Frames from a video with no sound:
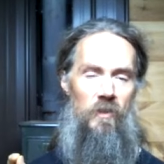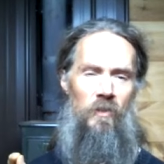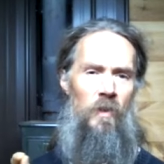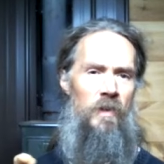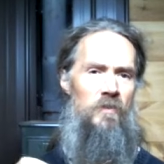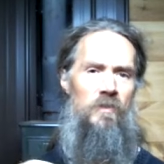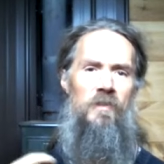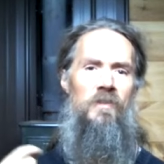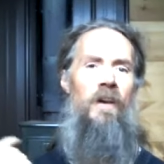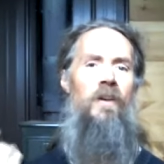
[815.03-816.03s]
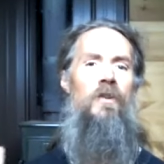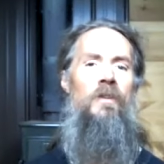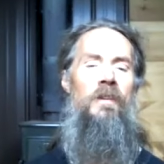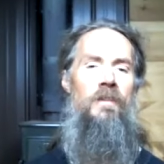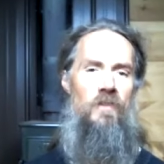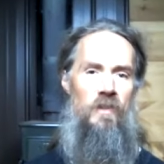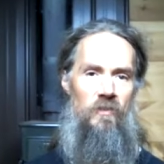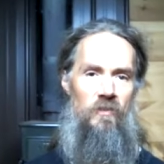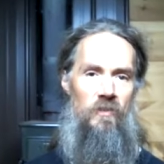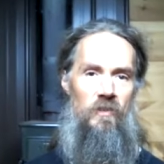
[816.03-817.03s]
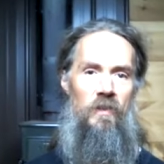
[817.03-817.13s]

Otherwise, the desire couldn't exist.